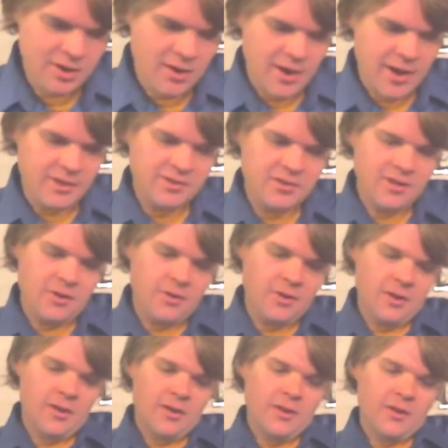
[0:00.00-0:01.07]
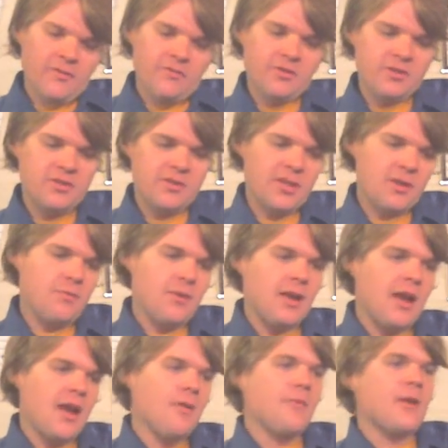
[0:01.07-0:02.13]
All right, so first thing we
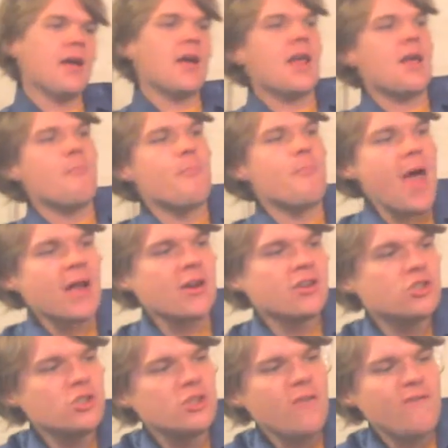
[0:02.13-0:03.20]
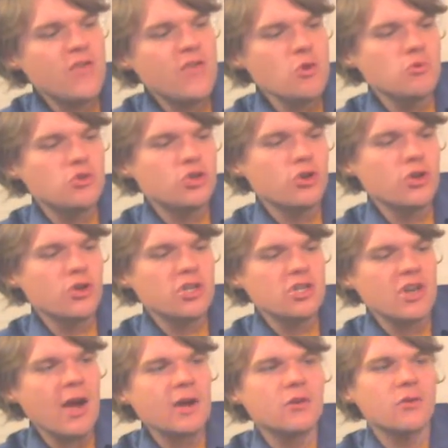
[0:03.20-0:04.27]
got, we got a Back to the Future
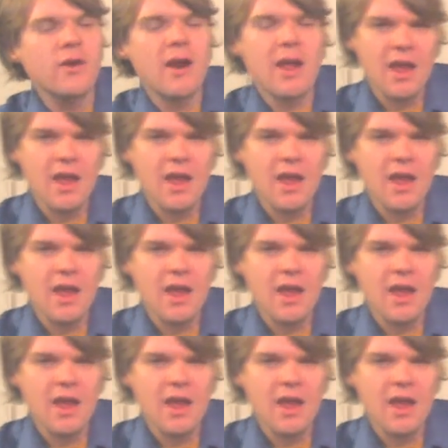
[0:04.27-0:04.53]
Dr.